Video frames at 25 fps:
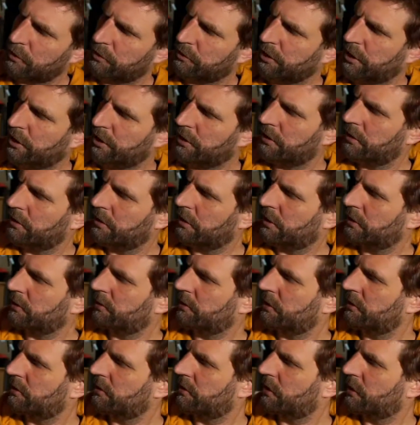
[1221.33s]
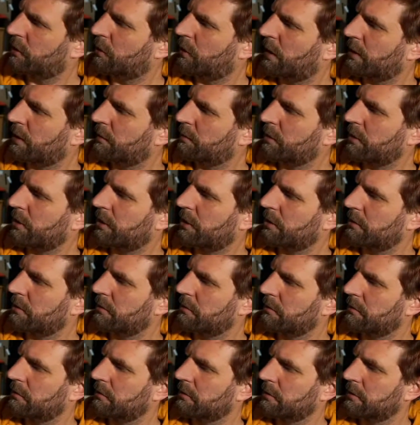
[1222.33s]
All done. Nice, easy, quick
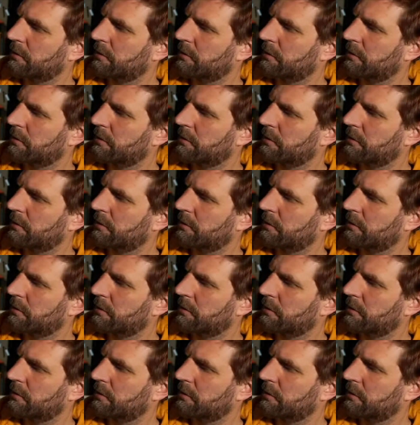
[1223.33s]
print.